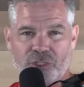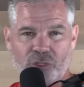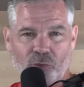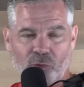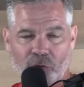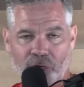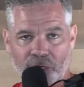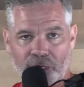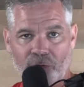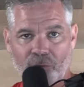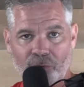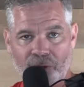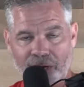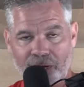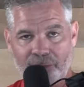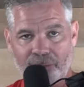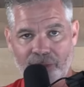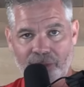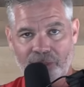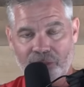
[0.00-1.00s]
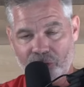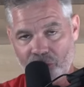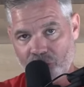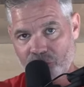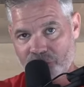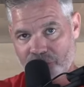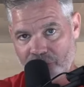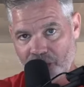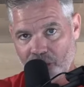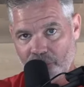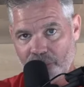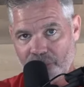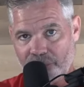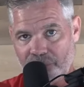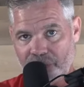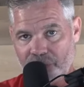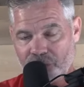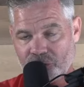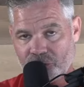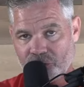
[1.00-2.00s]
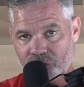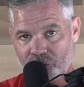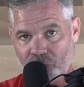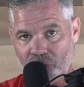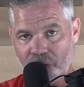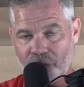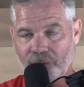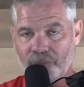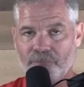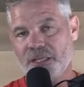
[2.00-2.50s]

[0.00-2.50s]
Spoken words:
so we're going to recommend those to help amend your soil.